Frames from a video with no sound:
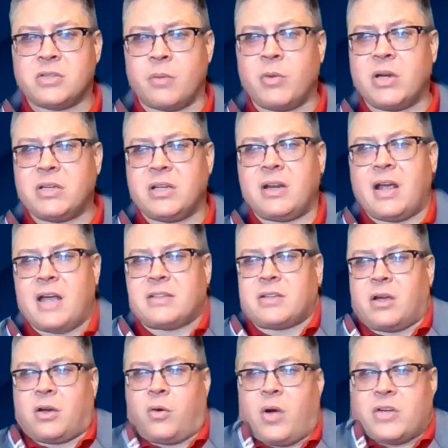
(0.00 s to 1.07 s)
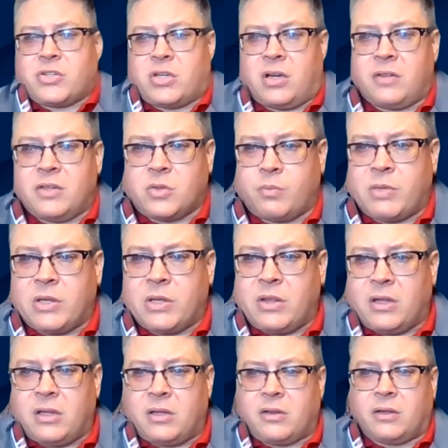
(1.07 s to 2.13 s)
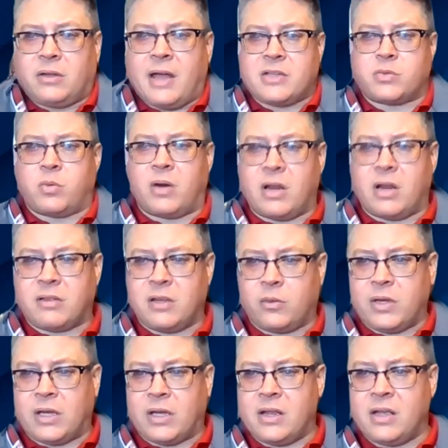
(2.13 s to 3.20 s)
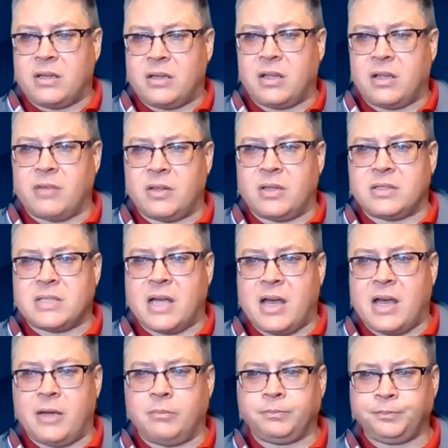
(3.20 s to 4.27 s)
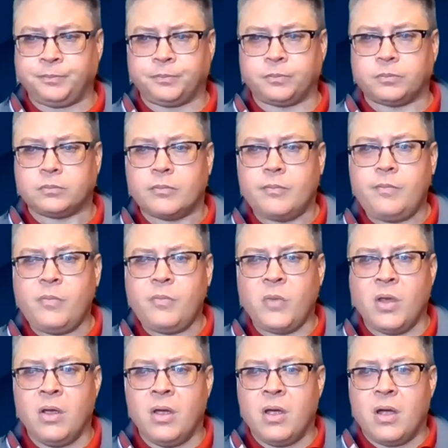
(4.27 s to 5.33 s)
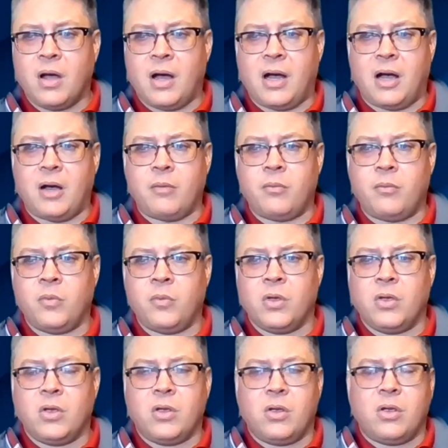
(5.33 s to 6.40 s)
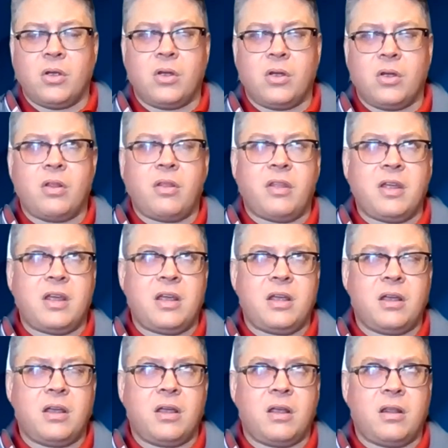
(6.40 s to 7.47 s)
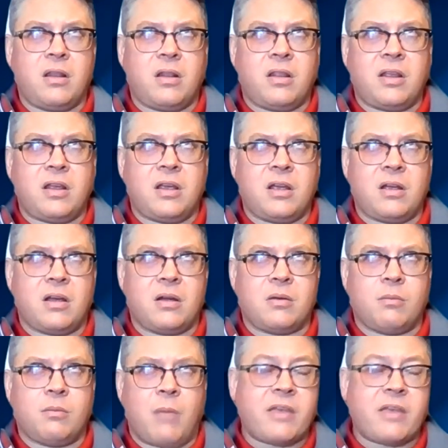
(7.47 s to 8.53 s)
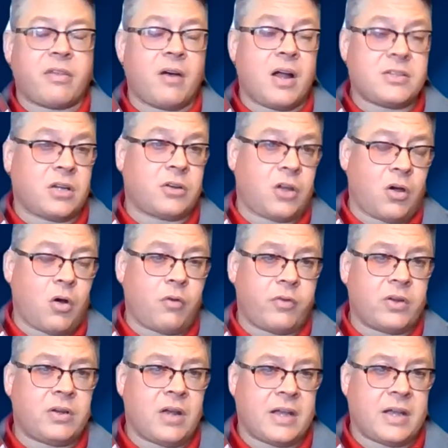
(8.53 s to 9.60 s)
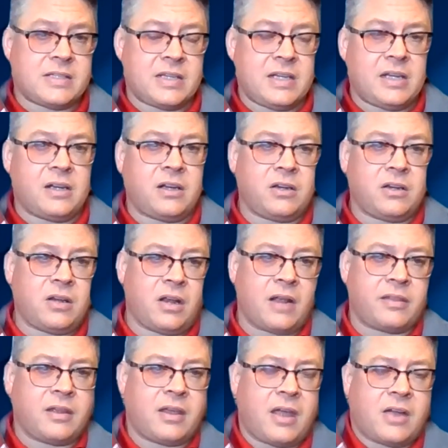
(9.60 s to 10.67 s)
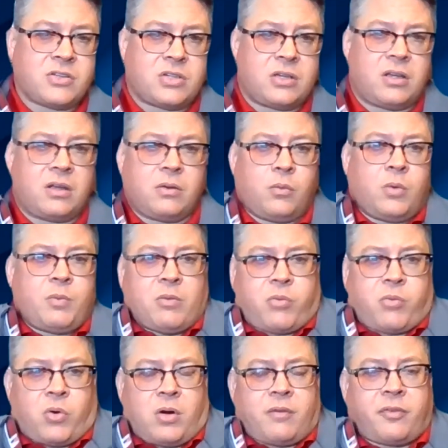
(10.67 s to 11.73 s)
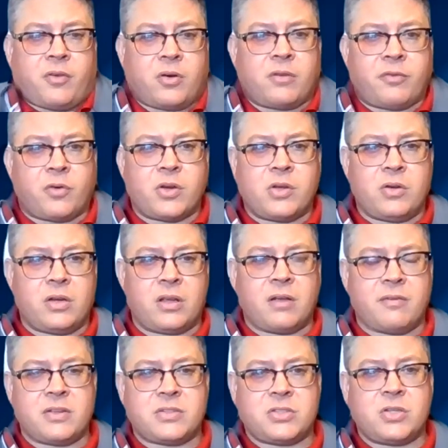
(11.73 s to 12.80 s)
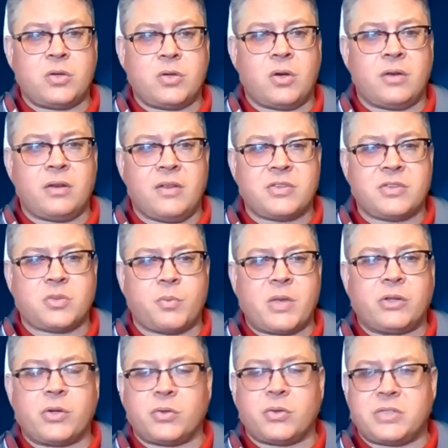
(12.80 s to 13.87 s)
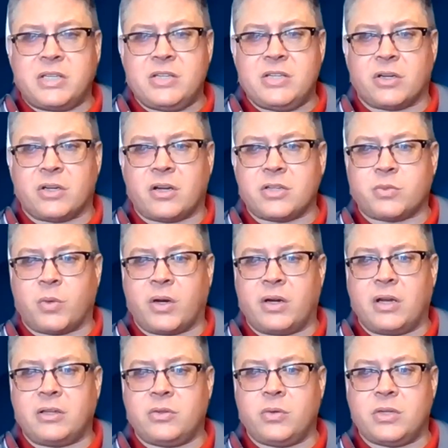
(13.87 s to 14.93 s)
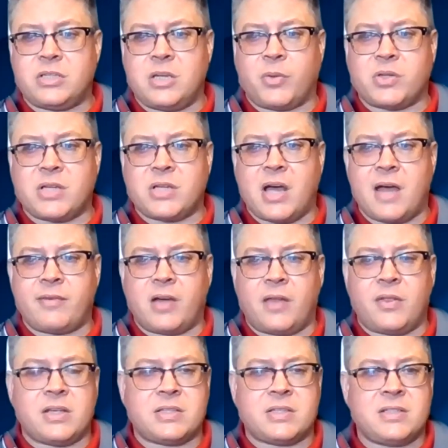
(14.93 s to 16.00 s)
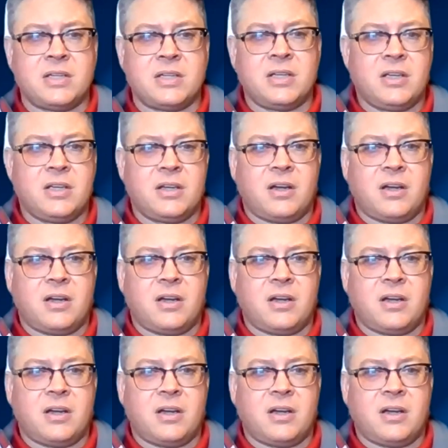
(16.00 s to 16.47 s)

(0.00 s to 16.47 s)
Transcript: Somebody did ask a question, and this will be the, the last one I think we can hit given the time. Um, the the my thoughts on COVID nineteen, and, and I think Angie would be important for for you to give this too. And, and this will be a little teaser because we're going to do a deeper dive on this